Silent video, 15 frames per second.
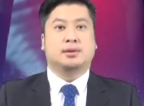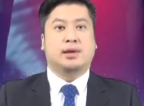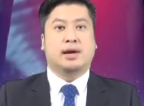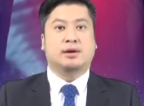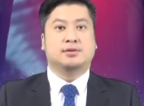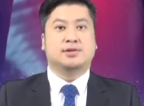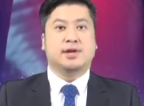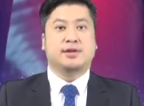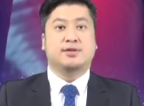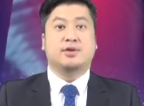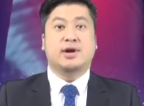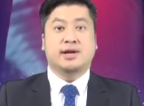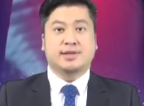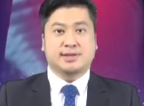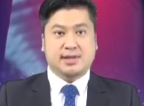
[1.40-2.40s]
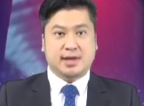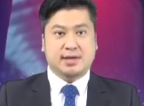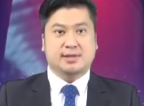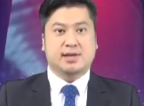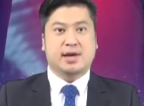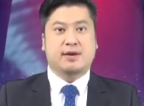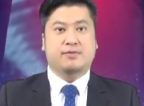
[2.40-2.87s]
Laos and the United
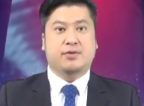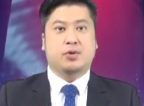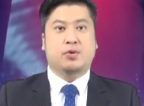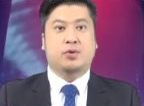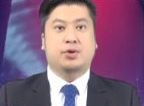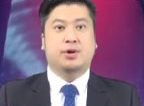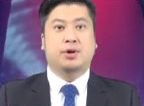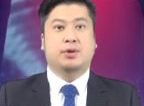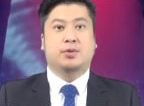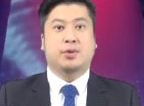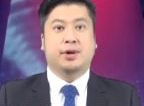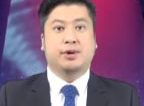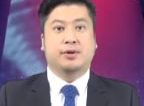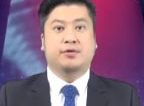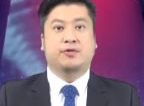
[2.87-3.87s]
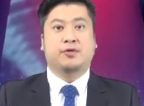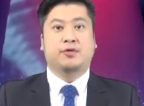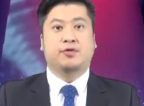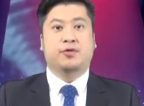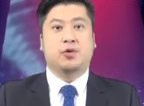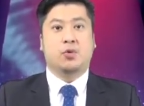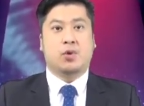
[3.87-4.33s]
States have recorded greater
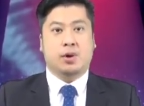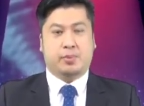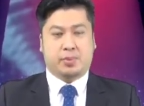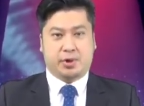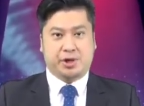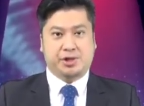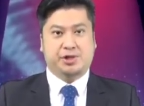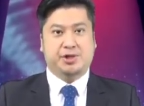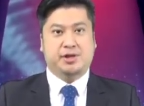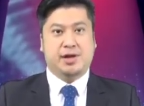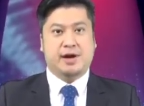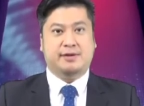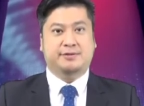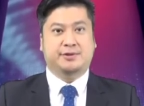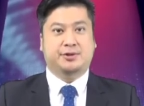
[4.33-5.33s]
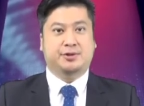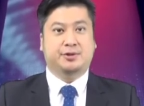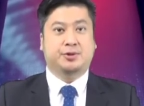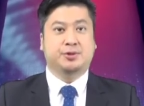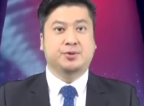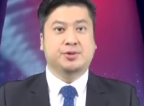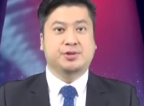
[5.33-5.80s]
fruitful cooperation after
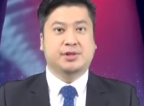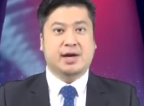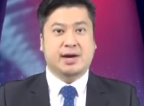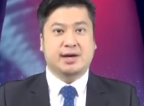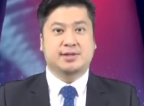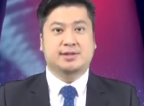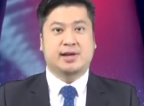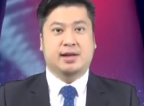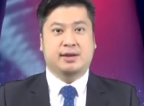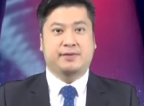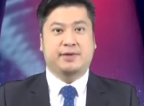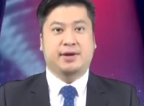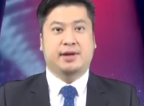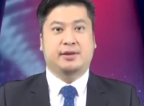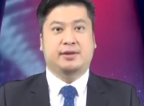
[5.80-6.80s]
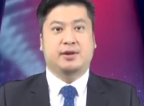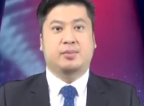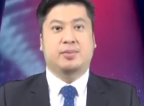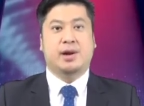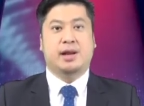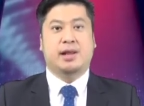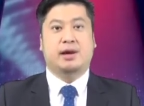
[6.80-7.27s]
the two sides elevated their
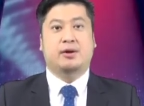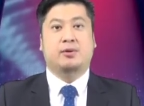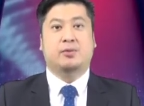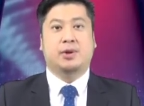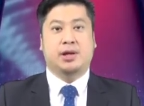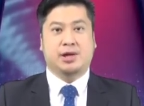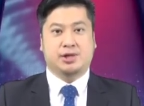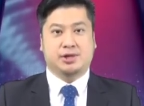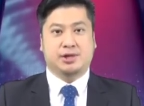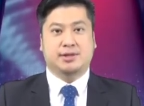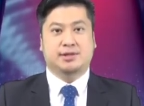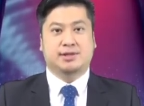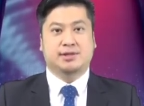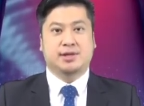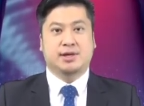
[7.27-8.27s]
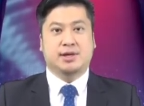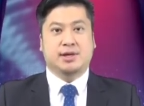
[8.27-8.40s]
bilateral relations.